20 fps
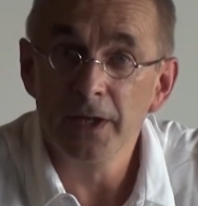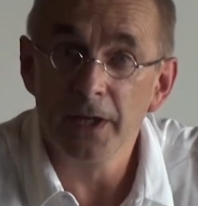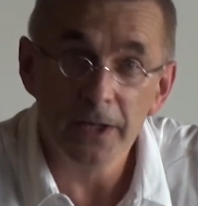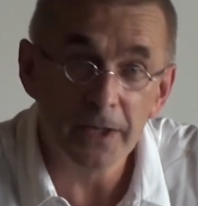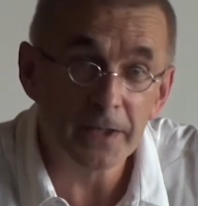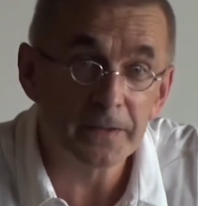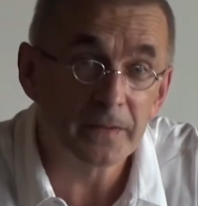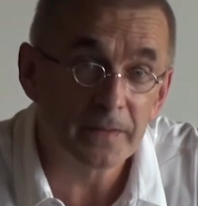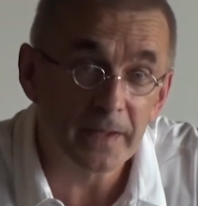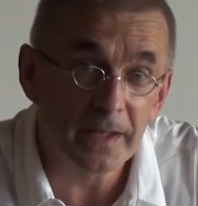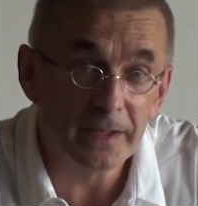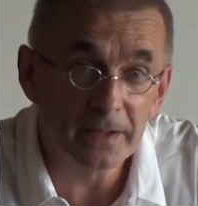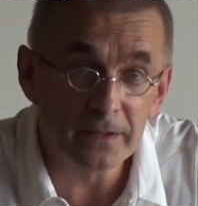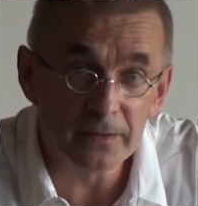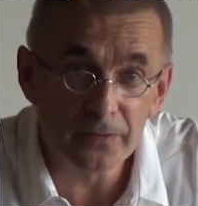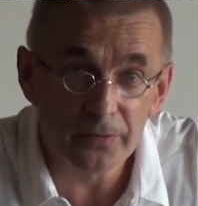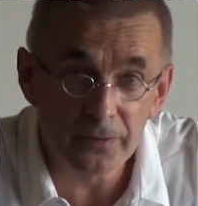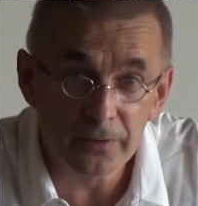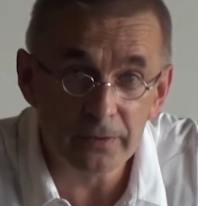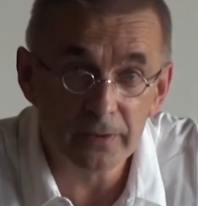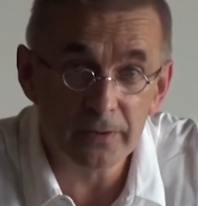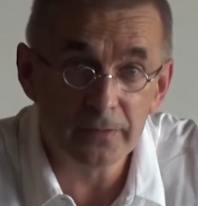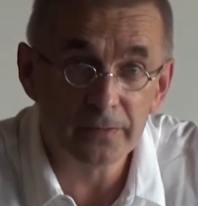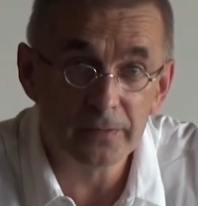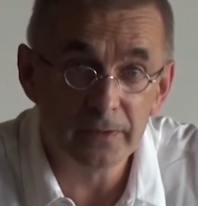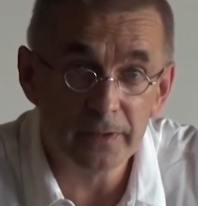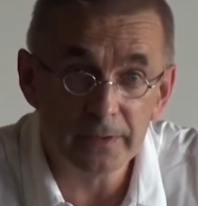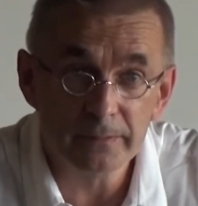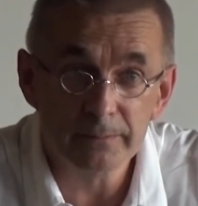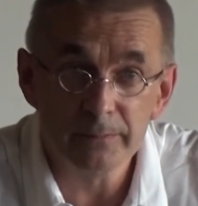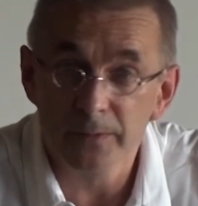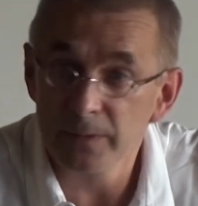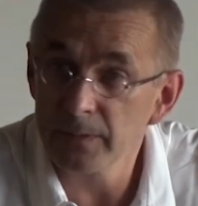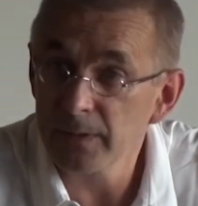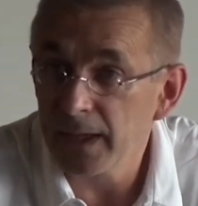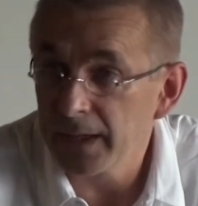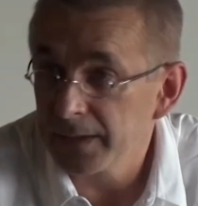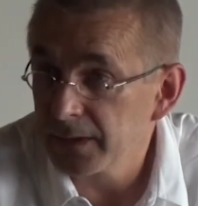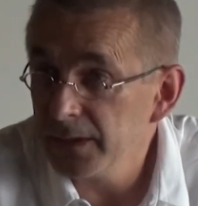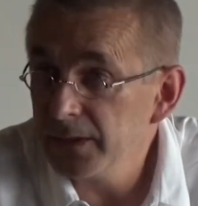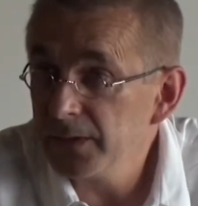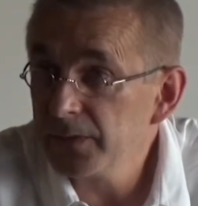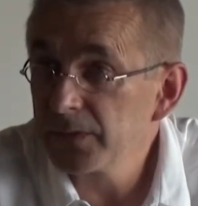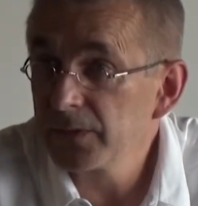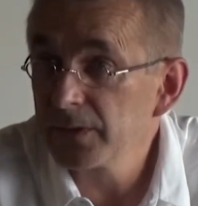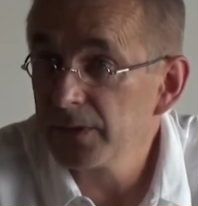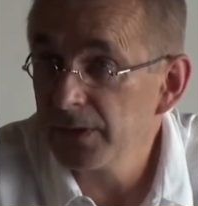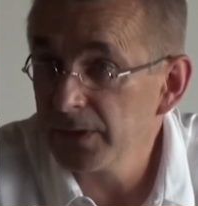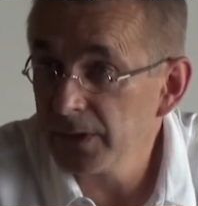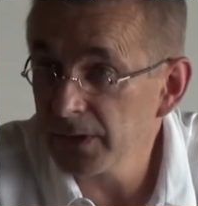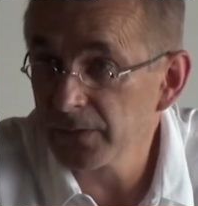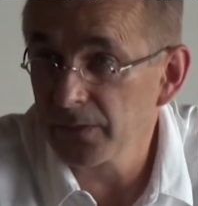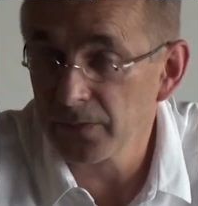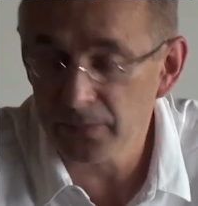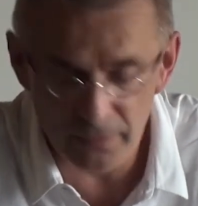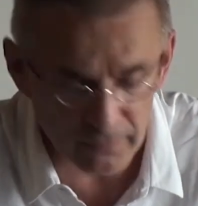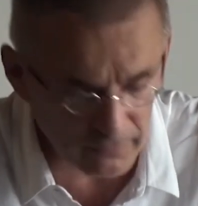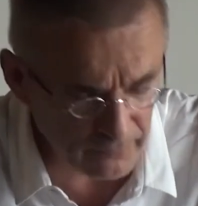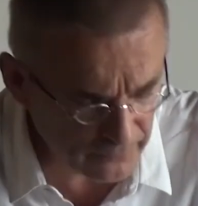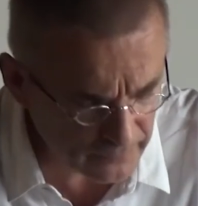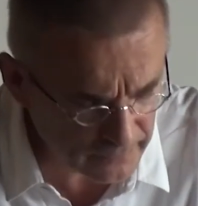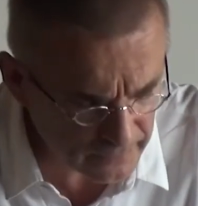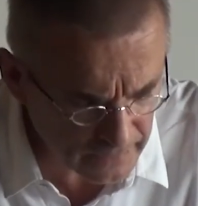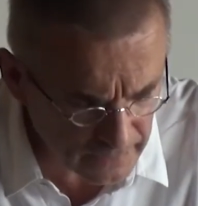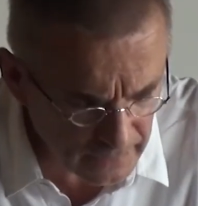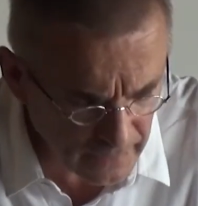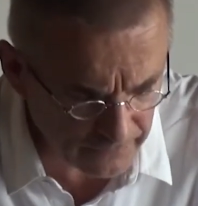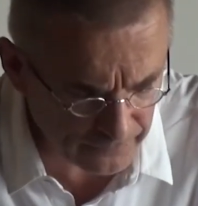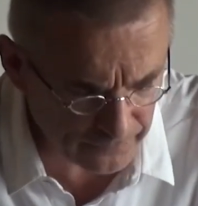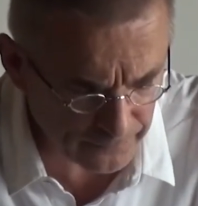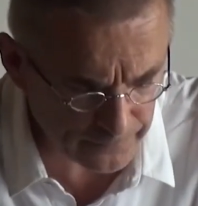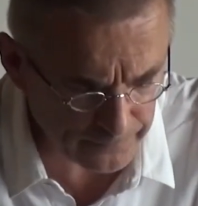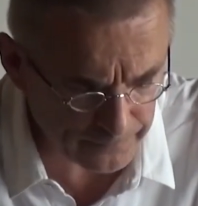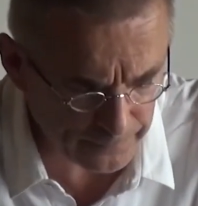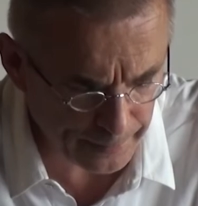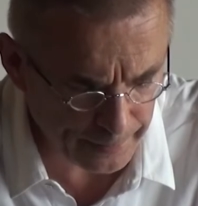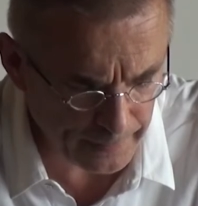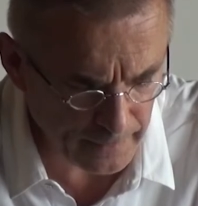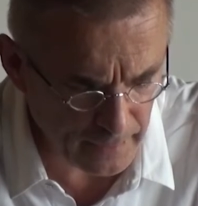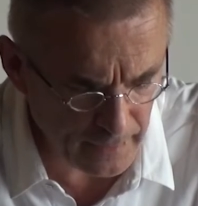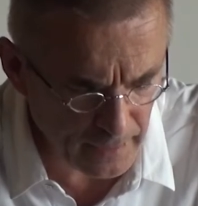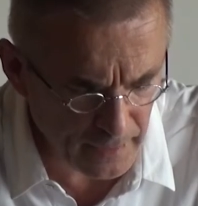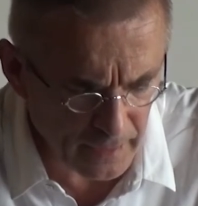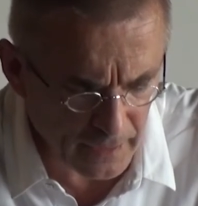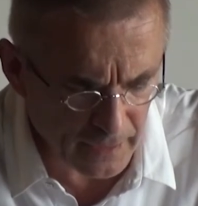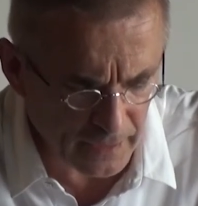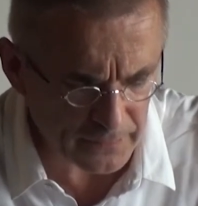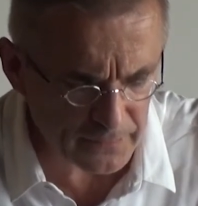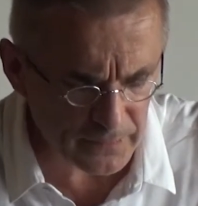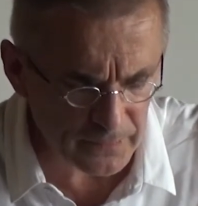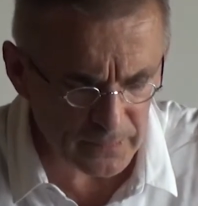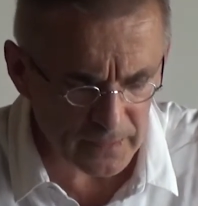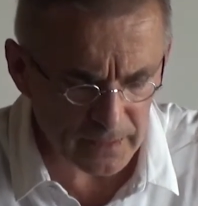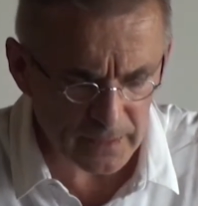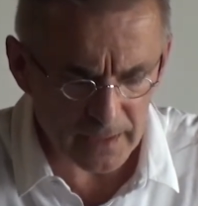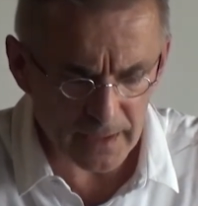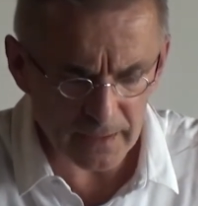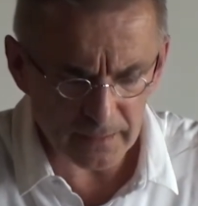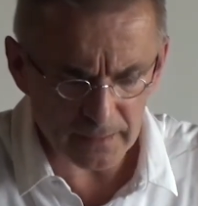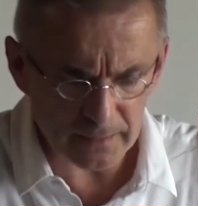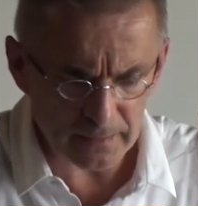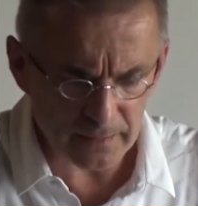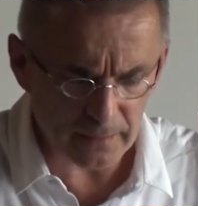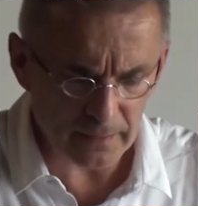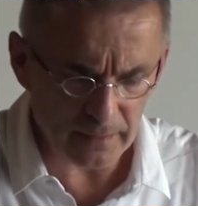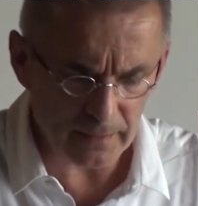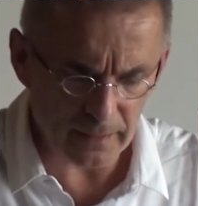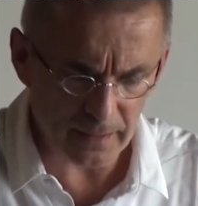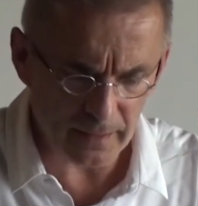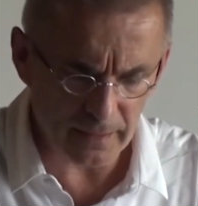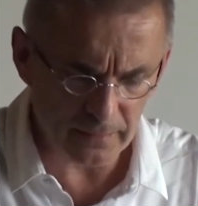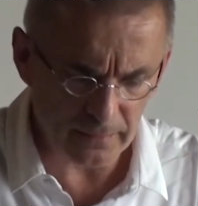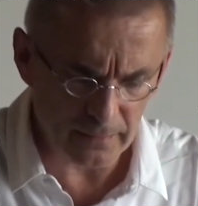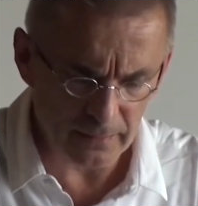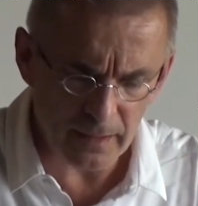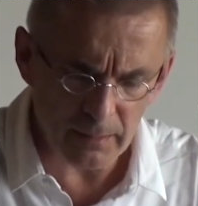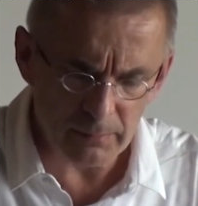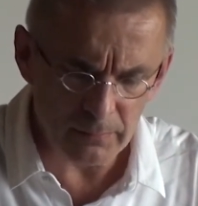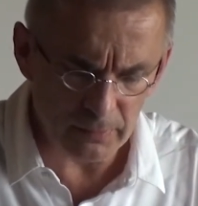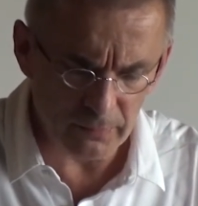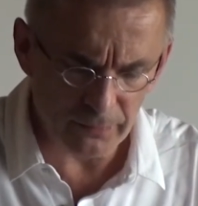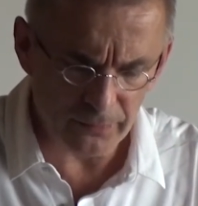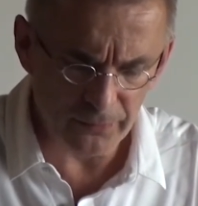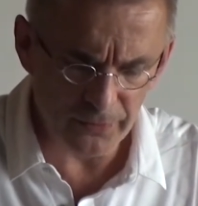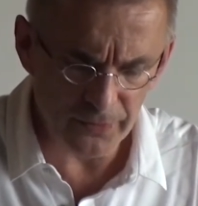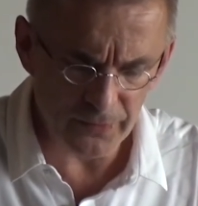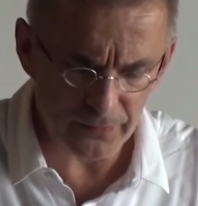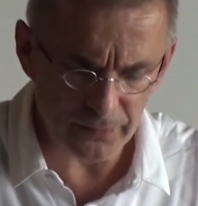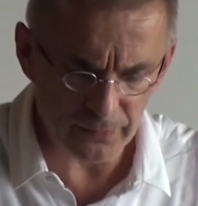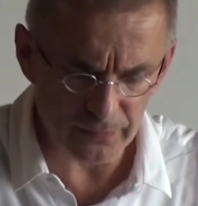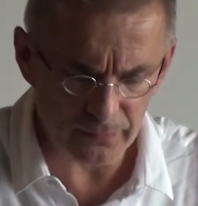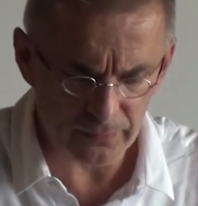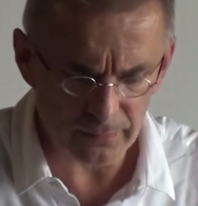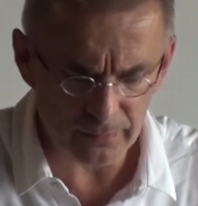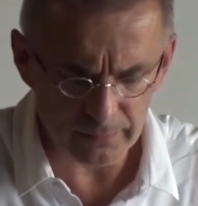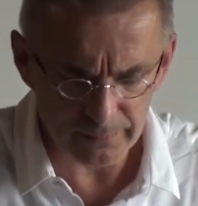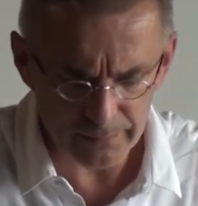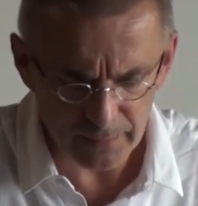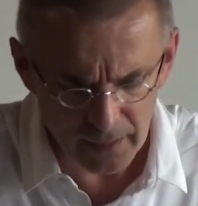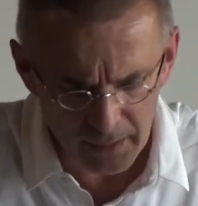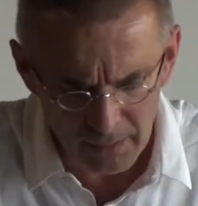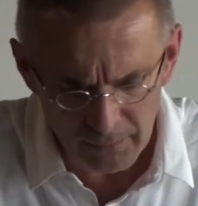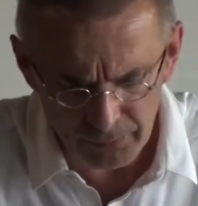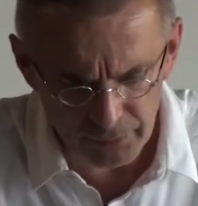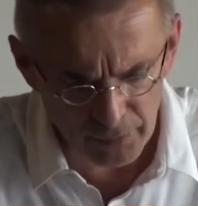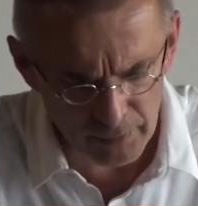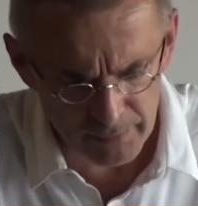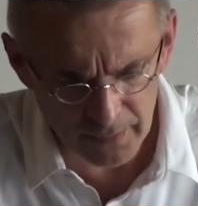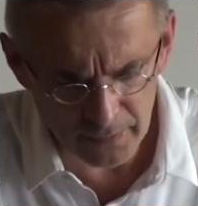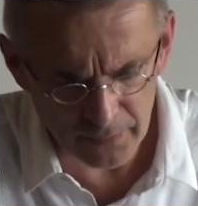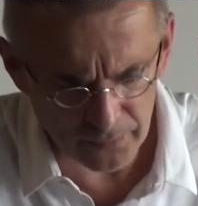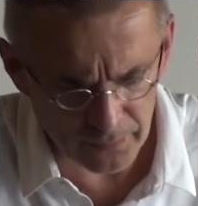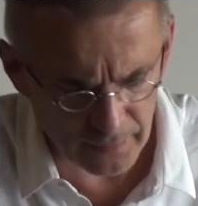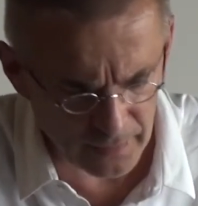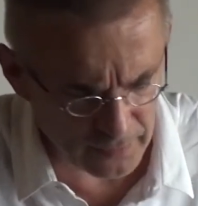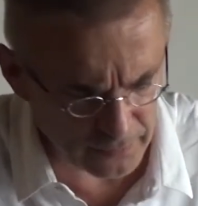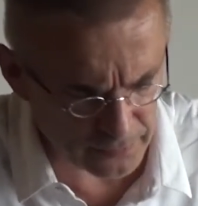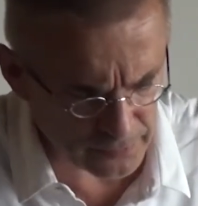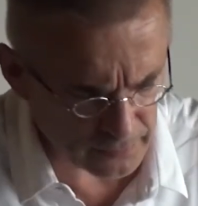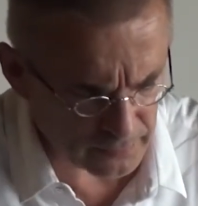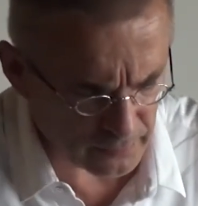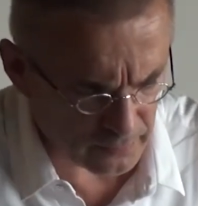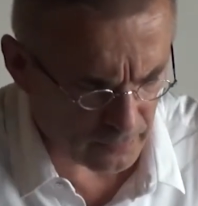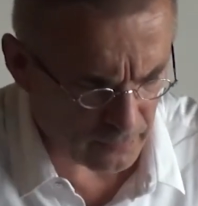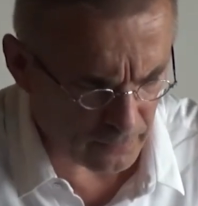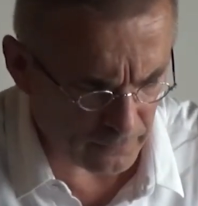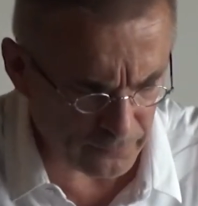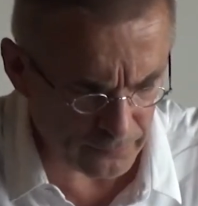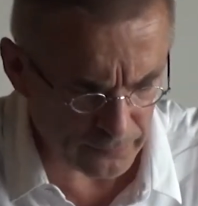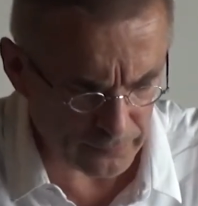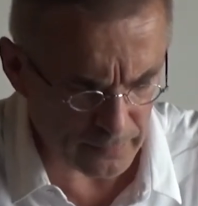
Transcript: not taken seriously, at least not seriously enough. This neglect had a number of reasons, from accusation of